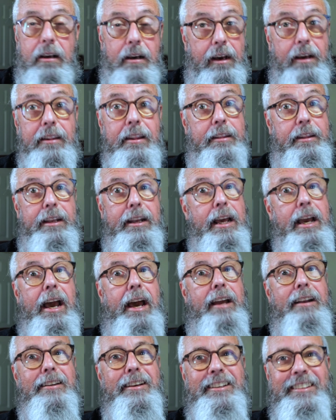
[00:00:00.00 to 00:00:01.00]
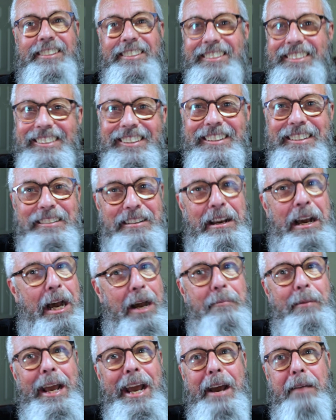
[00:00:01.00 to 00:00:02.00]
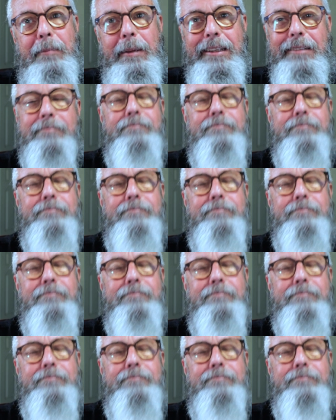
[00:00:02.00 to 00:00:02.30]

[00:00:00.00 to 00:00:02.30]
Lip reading: Other than that, I'm happy.